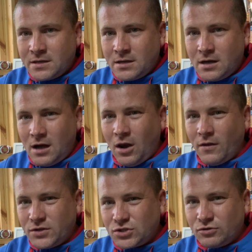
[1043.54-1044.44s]
I like the
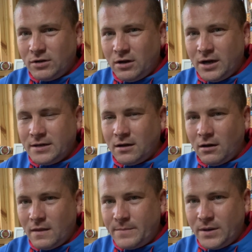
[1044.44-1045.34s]
storyline. I like
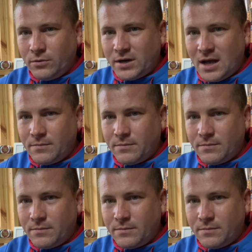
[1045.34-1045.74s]
the build-up.